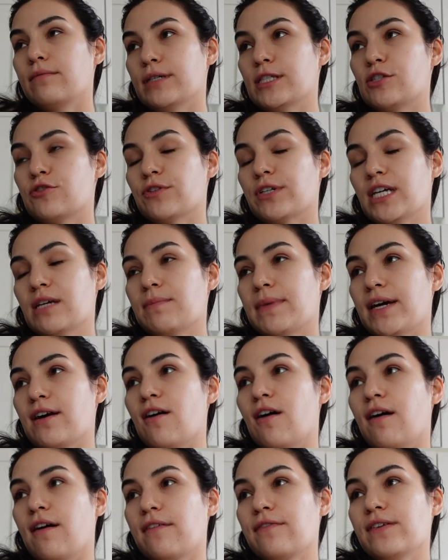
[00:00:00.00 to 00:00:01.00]
was drinking my
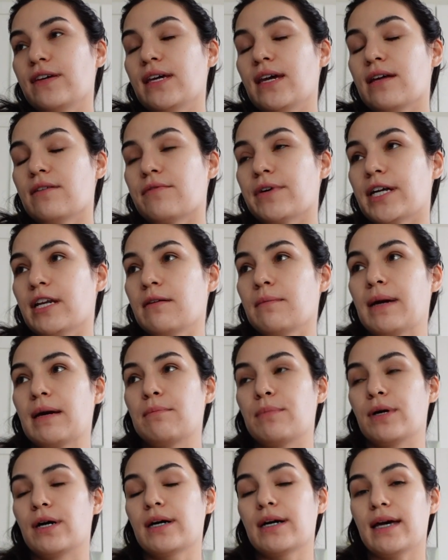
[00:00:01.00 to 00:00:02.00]
coffee and reading my
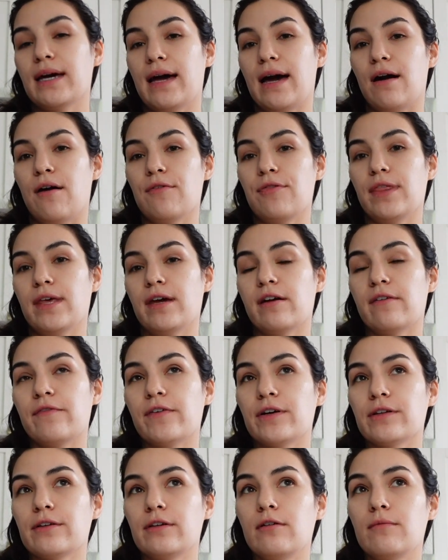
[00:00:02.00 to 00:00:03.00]
book out there
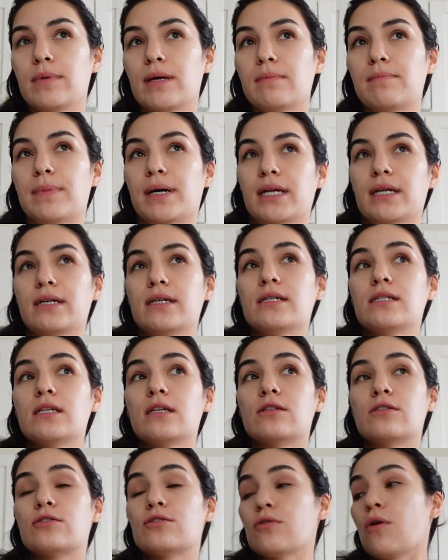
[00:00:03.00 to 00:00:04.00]
for a little bit but it is
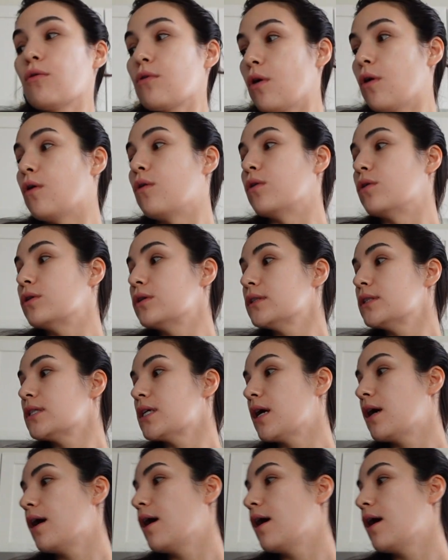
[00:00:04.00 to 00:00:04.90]
so cold